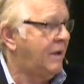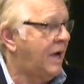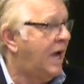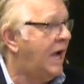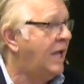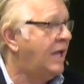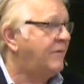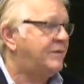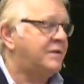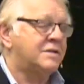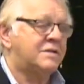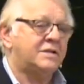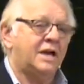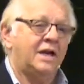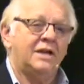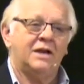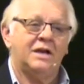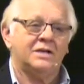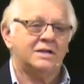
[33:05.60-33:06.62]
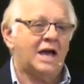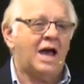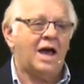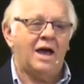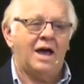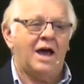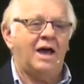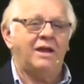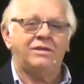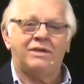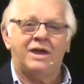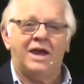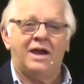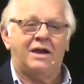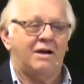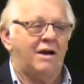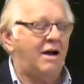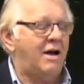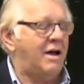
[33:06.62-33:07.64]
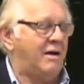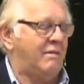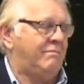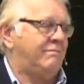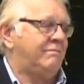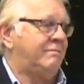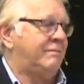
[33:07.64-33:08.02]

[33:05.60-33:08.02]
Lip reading: I have to say this. I thank God.